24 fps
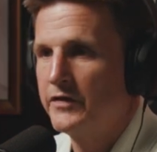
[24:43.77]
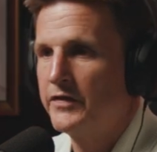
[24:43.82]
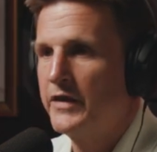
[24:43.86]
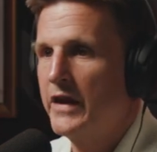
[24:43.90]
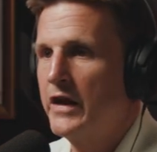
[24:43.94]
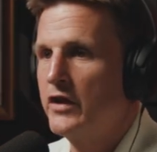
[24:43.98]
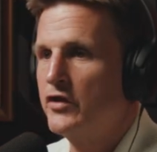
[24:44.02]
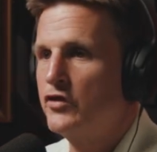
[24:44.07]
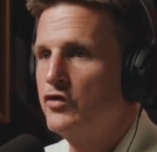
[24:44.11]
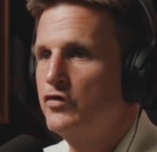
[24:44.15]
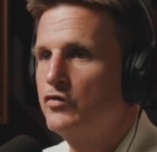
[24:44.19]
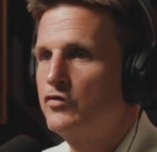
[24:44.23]

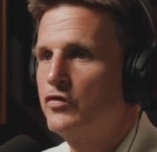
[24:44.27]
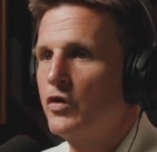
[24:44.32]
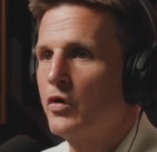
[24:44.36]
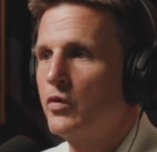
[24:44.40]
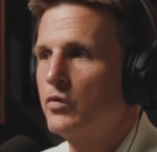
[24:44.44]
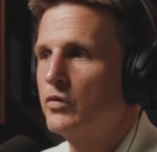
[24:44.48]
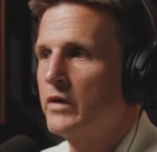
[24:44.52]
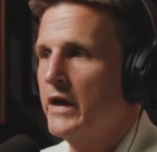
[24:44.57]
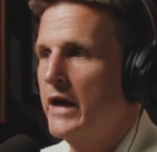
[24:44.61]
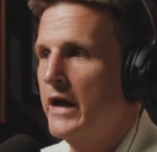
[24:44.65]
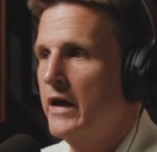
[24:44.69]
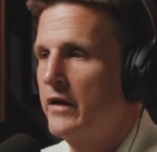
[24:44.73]
that you
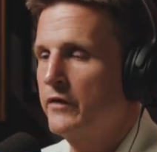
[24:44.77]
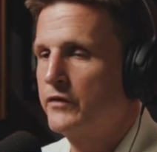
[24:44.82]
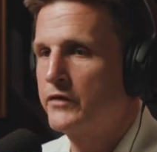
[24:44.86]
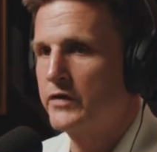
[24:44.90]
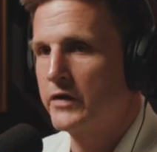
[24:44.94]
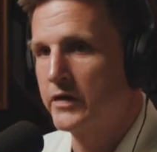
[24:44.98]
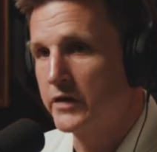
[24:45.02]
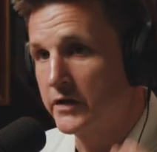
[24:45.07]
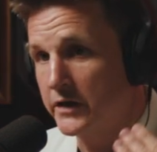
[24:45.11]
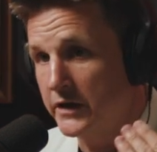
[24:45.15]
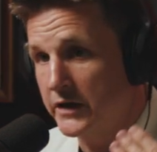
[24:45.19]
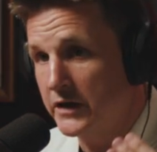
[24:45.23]
don't have
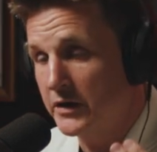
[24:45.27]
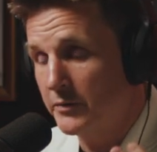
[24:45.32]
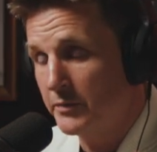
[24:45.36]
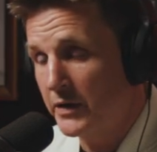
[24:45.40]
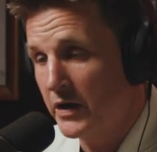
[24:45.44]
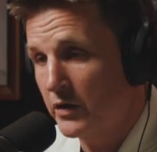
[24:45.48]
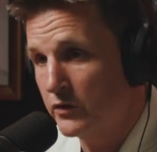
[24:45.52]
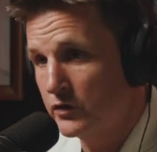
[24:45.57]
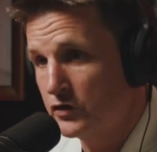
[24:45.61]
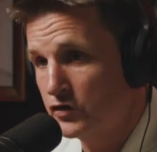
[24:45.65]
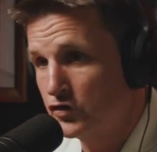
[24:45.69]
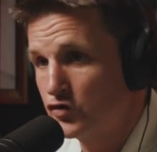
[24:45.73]
to think
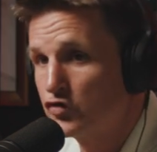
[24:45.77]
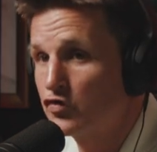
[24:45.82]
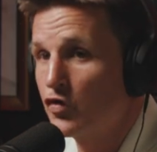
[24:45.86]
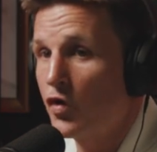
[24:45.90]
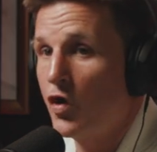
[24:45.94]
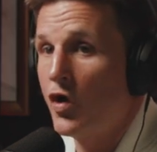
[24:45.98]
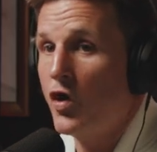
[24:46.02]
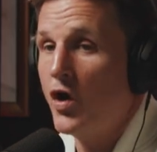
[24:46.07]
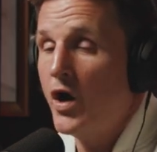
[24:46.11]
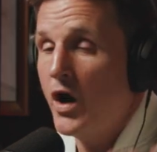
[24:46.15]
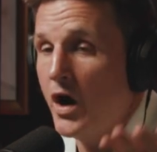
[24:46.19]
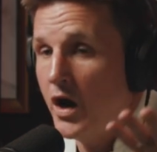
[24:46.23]
about and
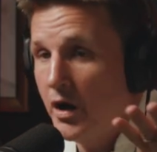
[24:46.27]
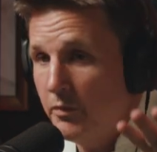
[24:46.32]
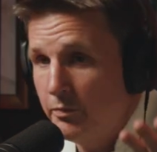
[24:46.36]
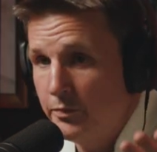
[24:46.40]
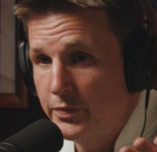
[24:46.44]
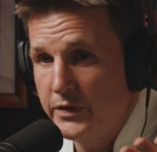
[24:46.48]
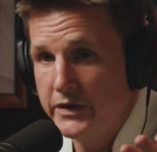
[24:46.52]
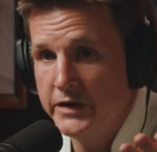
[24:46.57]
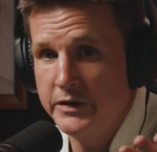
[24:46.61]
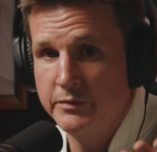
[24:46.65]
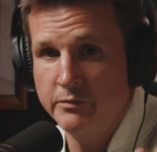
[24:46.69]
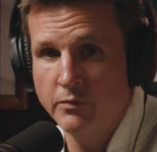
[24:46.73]
draw
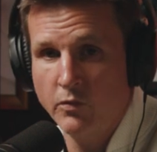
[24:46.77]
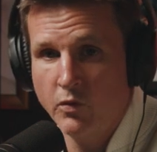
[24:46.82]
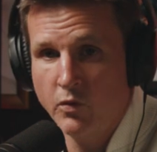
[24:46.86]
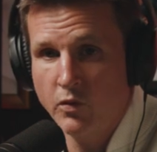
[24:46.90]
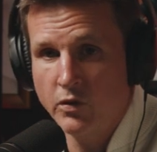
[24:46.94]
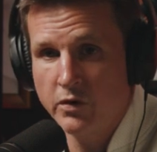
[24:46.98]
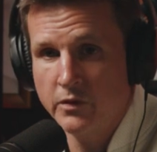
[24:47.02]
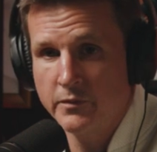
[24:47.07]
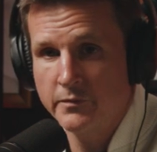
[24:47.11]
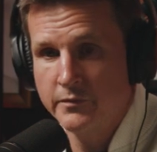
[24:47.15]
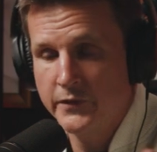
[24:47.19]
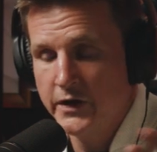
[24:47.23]
up
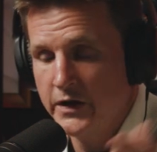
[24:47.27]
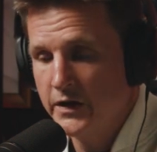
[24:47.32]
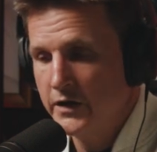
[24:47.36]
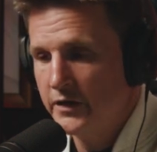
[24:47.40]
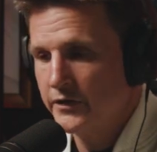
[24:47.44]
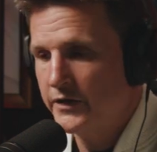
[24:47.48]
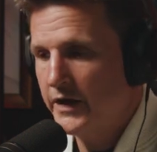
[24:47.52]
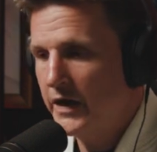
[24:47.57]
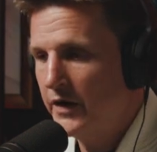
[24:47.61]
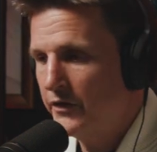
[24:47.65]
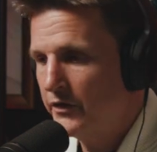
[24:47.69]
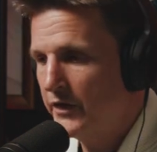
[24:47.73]
anymore,
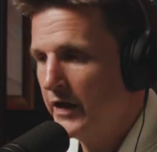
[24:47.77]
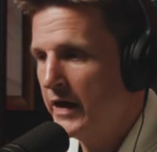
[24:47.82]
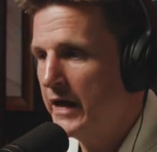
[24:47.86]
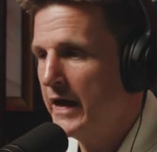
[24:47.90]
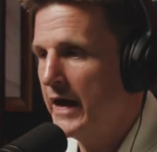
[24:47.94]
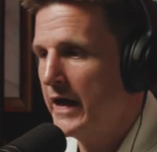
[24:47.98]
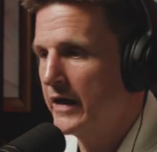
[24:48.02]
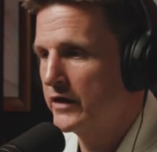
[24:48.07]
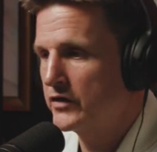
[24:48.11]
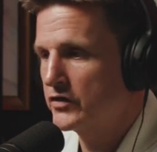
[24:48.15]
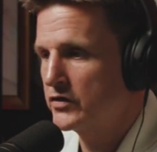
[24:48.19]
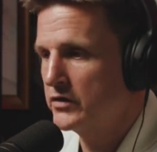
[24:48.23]
that they
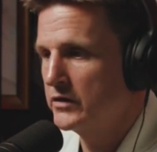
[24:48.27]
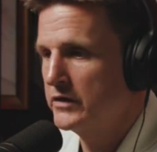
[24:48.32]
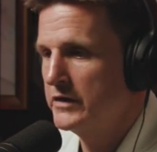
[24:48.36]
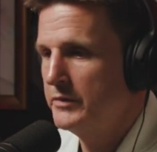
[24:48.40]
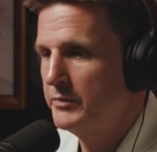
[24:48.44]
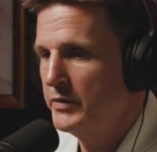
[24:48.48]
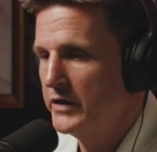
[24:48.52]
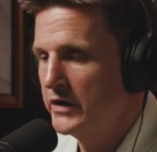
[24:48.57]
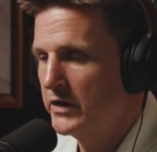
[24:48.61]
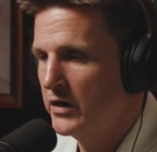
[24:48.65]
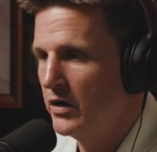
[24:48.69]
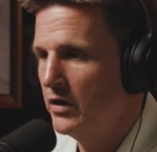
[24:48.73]
actually
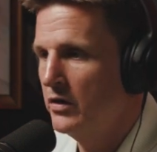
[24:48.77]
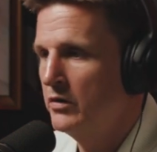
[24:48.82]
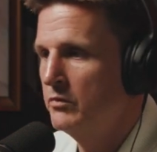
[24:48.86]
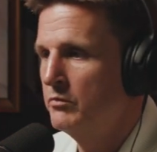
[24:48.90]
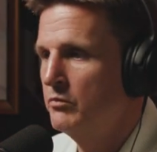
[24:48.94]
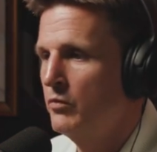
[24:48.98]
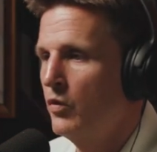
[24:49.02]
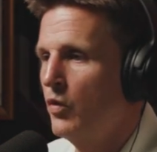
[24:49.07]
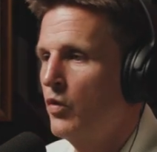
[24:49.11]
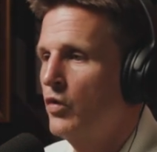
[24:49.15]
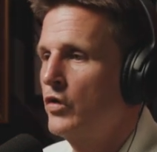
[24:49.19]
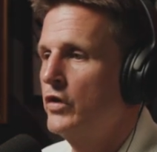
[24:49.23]
become
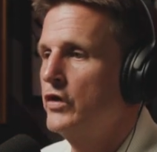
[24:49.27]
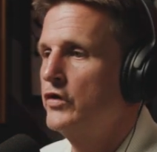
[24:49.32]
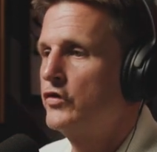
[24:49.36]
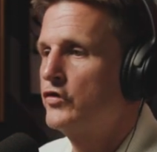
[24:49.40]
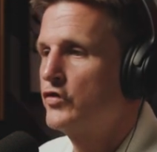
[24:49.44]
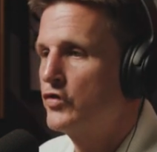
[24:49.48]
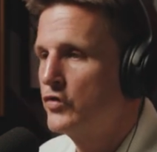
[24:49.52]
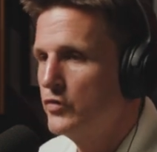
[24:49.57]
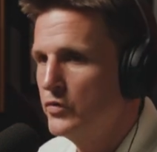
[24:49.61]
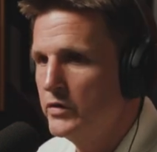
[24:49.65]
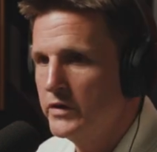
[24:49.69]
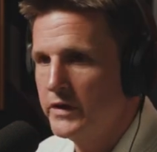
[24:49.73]
more
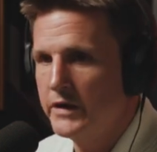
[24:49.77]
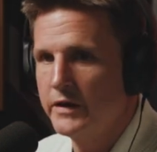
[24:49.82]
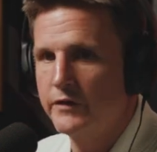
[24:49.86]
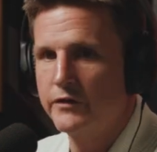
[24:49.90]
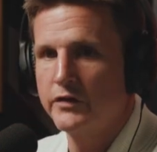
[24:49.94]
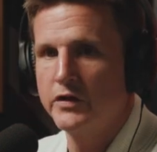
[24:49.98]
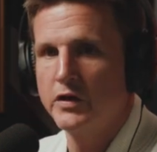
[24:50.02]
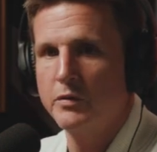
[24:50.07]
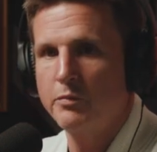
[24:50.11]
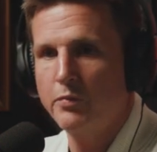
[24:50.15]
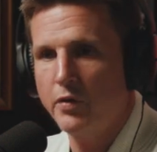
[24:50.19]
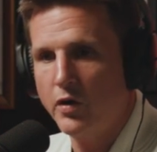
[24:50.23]

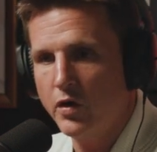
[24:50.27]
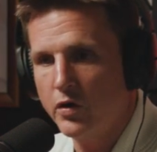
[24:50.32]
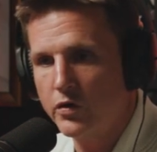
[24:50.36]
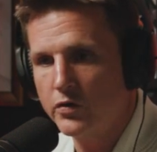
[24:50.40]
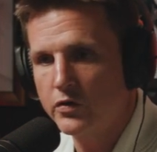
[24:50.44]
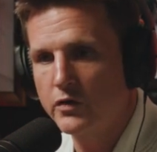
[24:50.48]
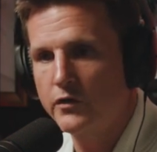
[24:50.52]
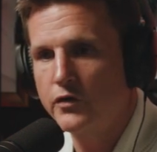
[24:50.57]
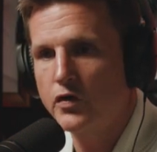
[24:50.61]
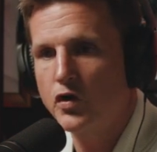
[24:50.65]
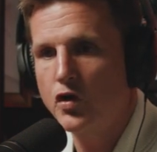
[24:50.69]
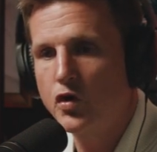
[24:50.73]
intuitive and a
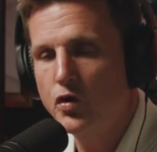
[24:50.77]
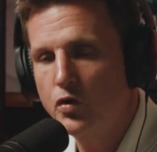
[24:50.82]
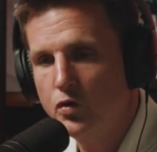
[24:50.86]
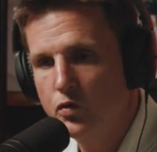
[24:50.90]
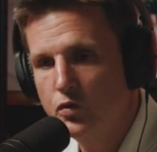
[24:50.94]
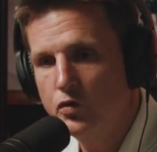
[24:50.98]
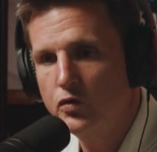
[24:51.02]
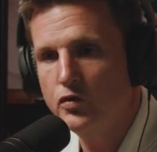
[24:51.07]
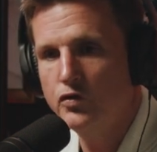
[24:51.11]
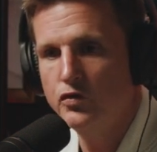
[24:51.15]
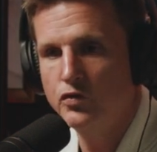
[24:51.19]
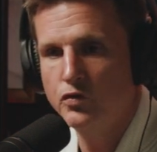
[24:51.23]
part of
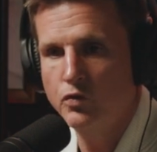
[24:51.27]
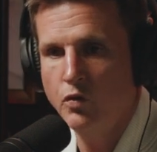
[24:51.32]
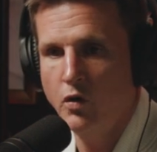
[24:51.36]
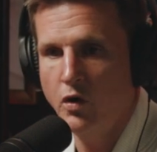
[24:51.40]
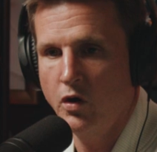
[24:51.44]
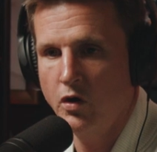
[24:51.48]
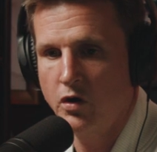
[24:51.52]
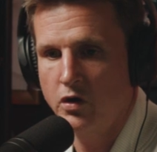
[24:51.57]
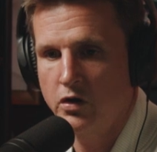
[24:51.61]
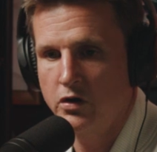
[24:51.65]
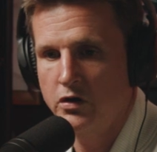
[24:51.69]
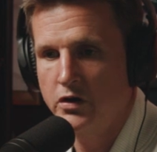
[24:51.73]
who you
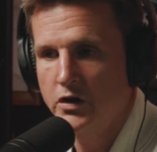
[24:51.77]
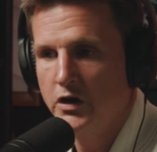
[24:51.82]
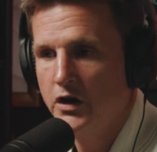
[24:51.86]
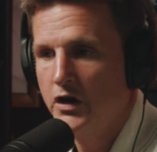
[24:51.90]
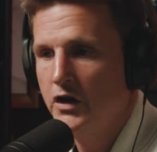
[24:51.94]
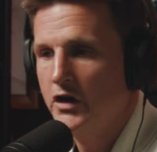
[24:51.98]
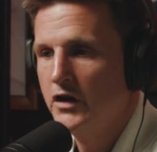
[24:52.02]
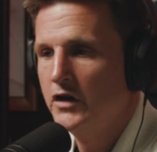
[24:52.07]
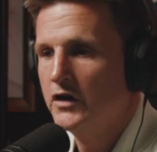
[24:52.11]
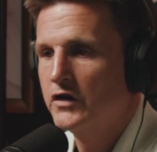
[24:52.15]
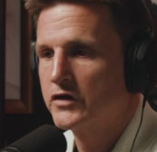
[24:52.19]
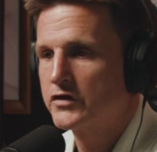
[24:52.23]
are,
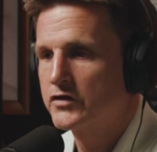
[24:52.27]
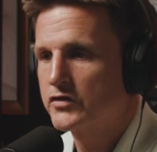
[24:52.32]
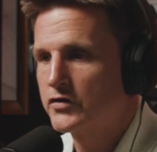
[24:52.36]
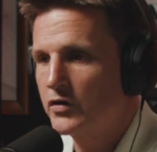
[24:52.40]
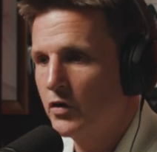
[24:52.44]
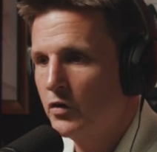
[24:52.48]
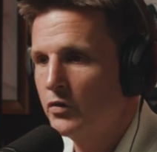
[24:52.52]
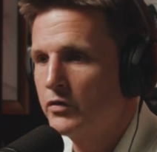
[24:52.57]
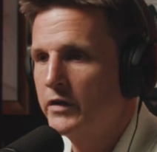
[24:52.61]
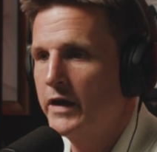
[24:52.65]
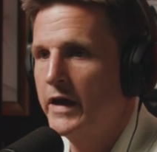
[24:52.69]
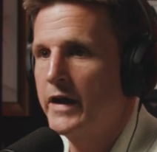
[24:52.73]

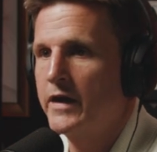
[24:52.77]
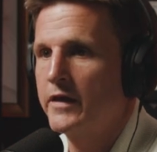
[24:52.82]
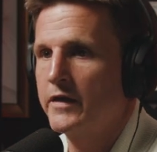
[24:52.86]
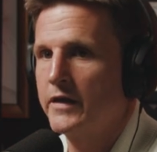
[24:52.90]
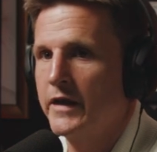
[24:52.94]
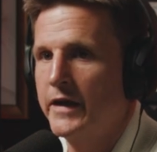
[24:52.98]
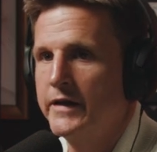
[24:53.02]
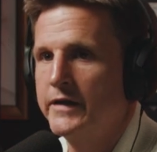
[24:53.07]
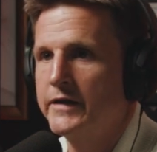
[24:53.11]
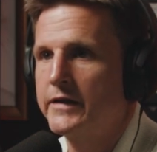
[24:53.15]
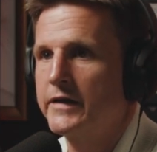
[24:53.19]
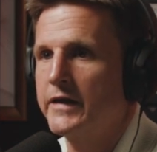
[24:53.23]
so that
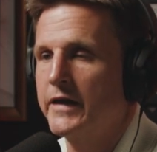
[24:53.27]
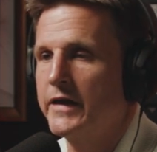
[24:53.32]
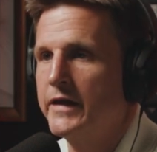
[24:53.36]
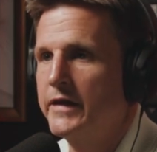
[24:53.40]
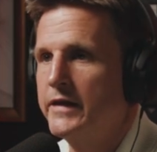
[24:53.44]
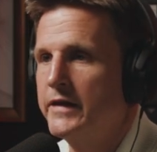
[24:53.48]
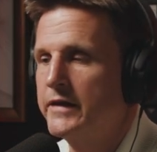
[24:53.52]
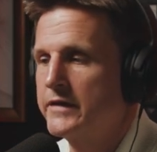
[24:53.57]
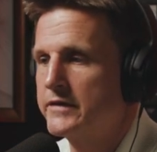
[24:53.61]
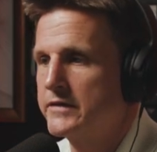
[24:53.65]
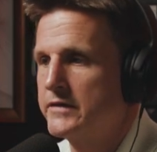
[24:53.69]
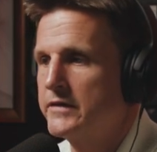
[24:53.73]
like
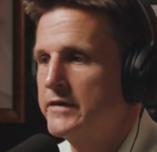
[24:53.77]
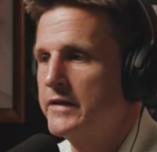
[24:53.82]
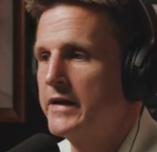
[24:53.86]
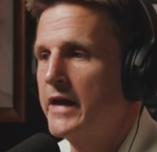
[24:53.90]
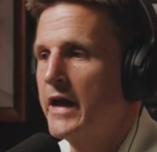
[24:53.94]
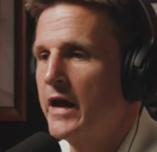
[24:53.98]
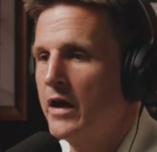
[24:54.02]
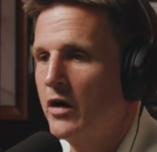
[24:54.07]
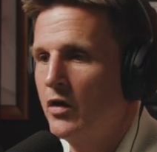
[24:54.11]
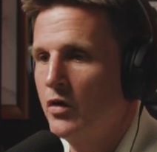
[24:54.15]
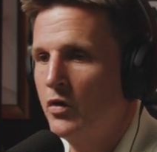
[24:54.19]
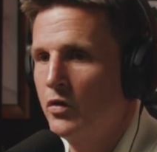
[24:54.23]
it is
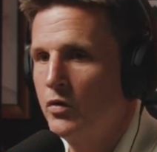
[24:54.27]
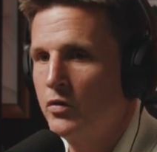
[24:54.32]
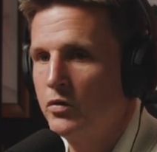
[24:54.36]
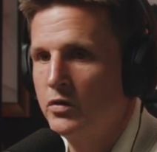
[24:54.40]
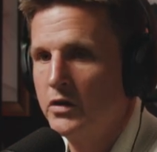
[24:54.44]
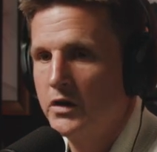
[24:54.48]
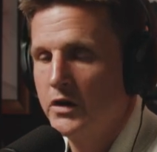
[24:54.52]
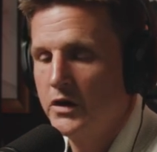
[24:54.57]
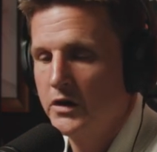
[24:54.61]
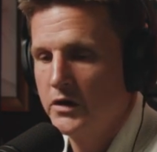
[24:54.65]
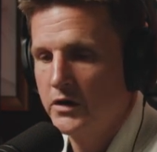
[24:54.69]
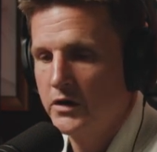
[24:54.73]
now